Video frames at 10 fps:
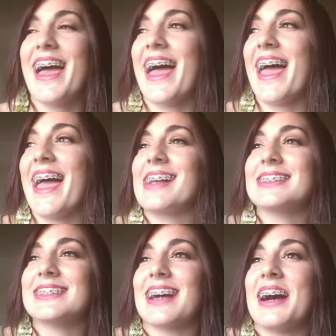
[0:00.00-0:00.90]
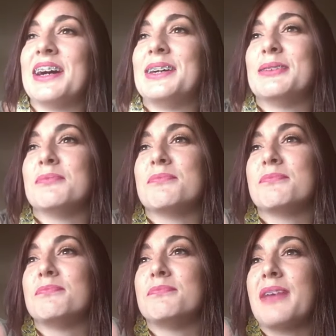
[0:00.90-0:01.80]
And
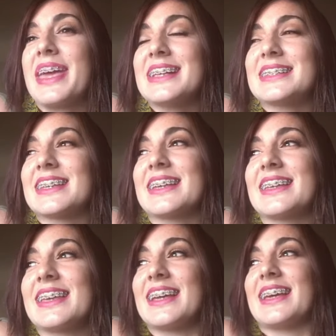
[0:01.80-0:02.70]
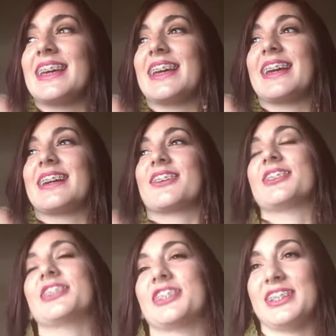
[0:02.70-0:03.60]
basically,
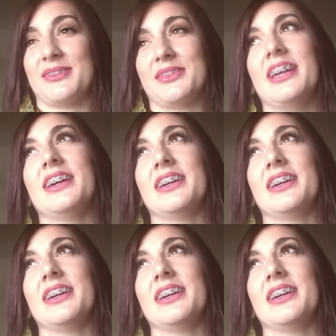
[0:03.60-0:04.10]
Christian